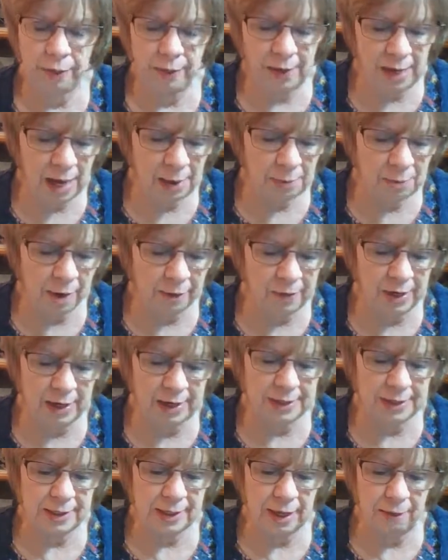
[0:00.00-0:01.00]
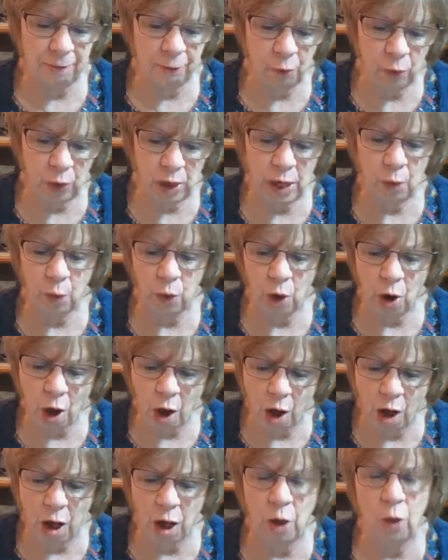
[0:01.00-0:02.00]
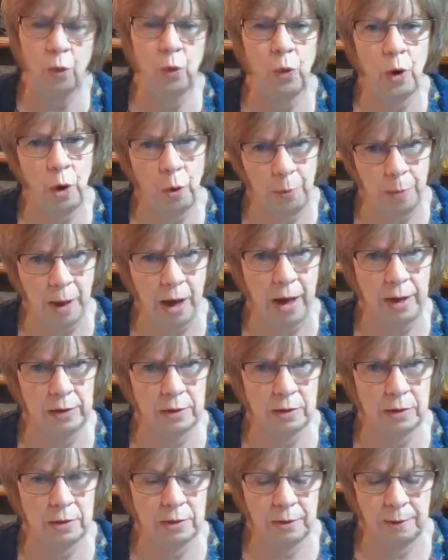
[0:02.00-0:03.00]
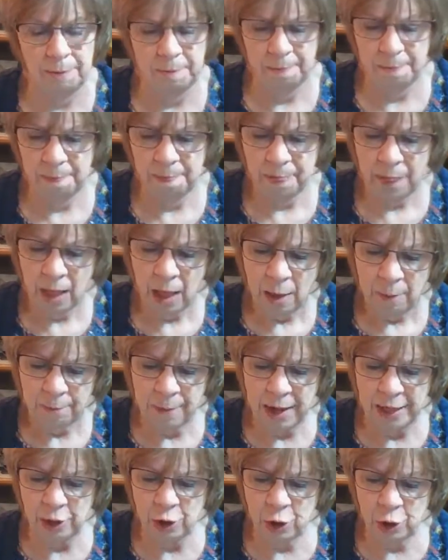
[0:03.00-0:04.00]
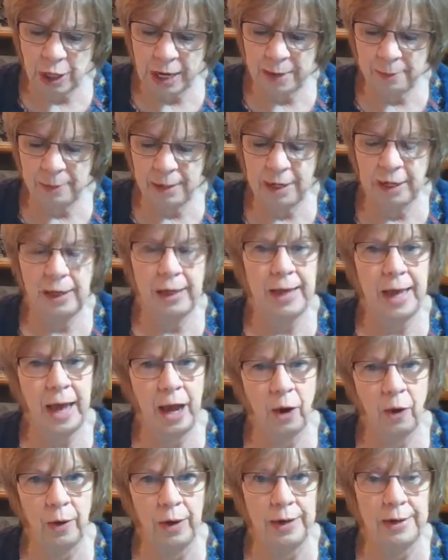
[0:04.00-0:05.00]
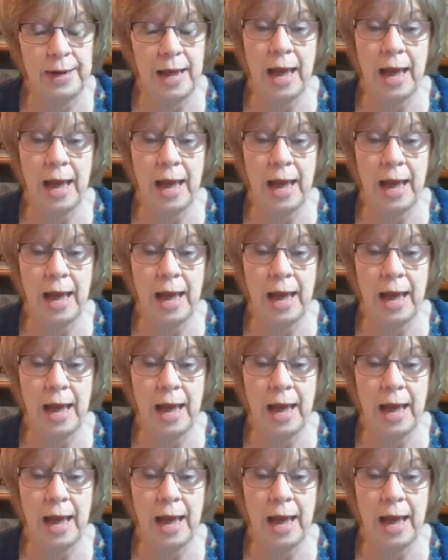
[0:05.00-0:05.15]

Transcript: The name of it is If We Were All Robots by Jamie Garand.